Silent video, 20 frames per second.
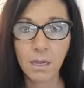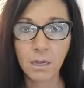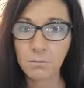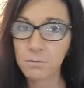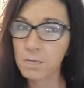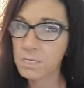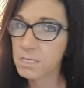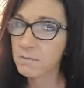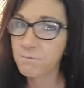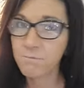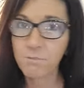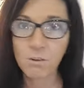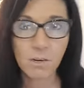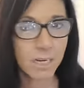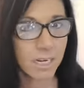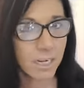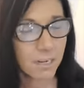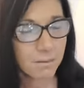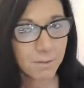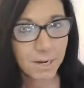It wasn't
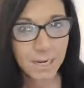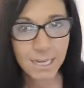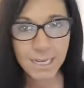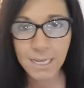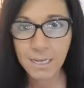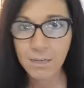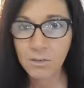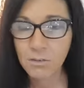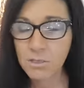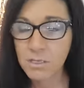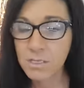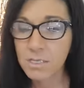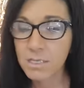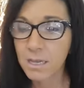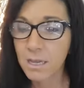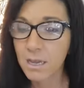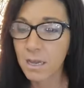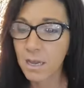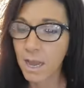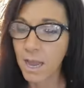for anybody else.
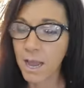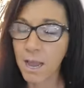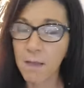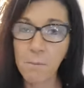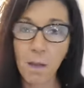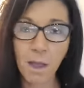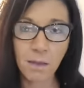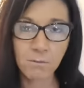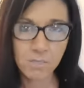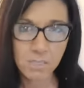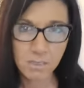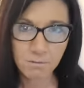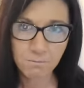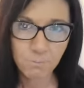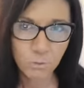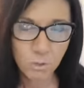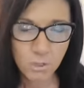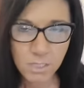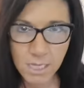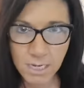Um, I was a
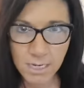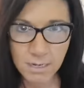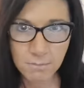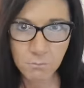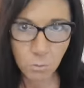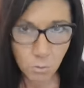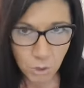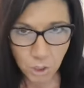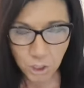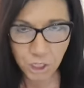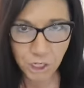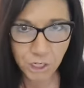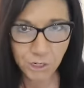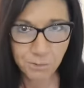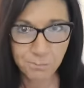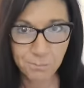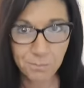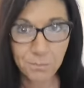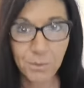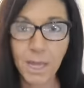full-time
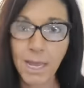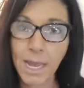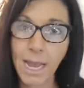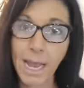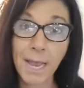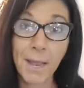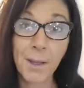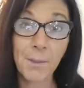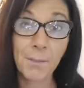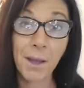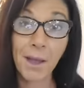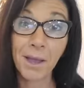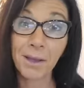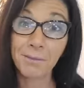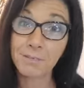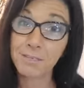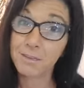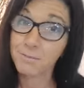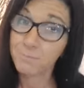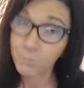worker. Um, I
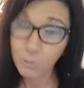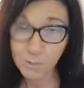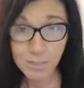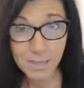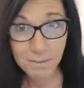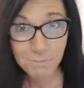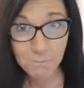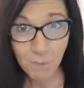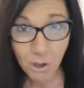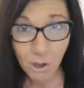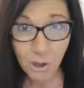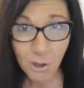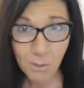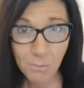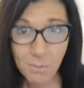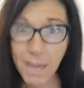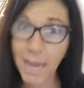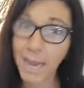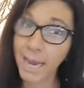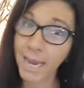was a full-time
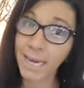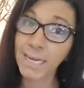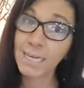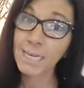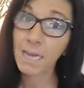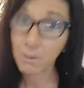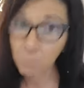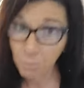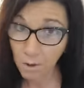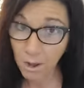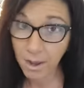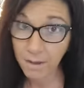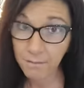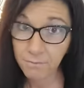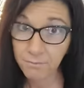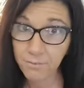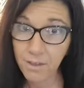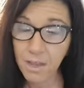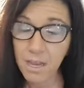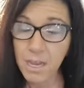mom and a wife.
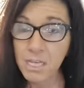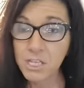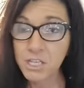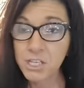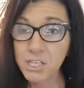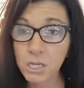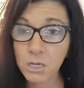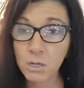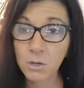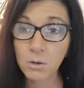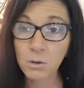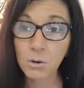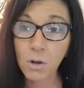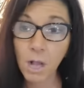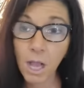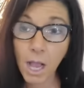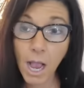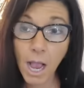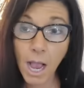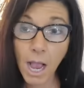
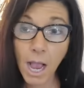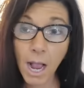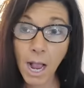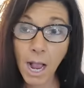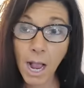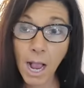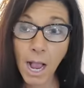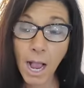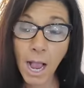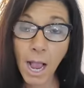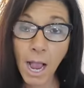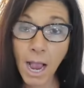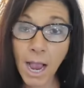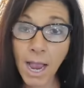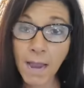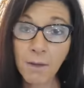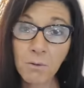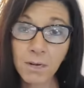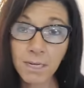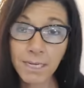So
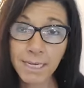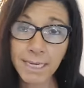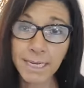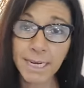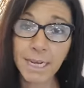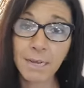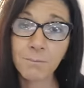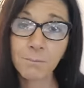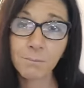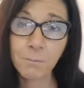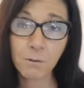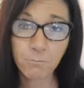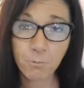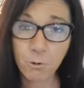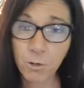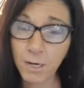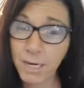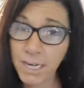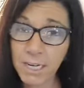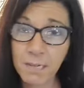I would get up
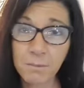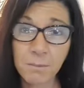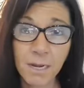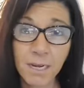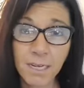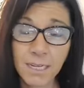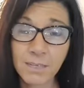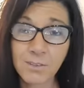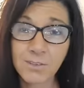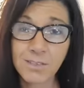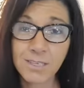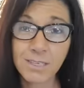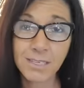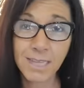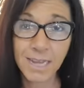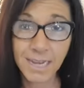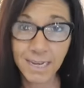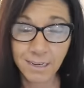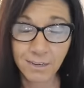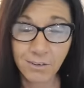before anybody else in
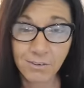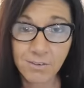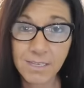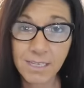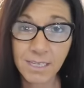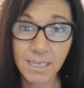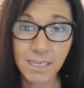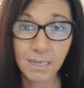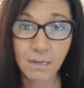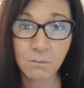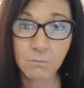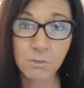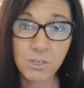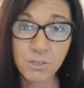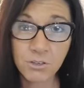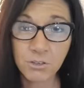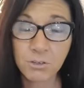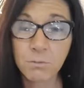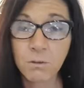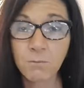the house and I would
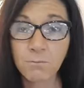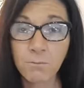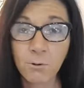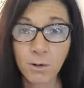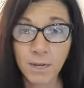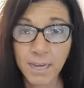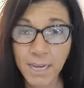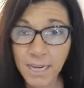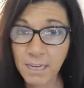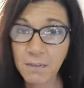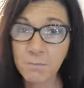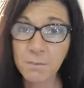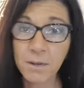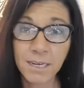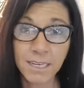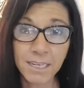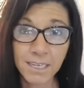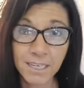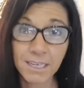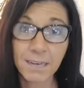do it before
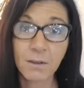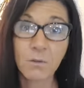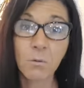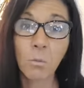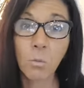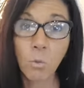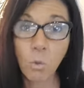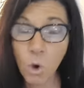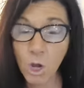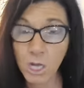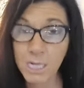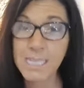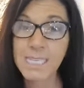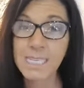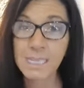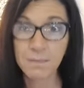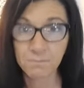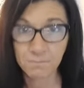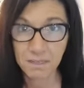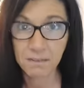anybody could want
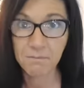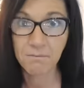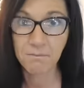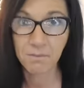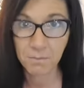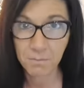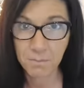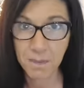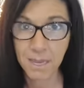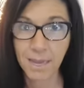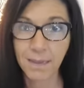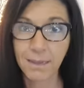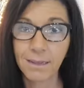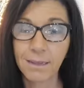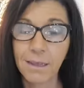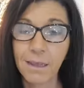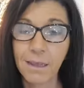something from me.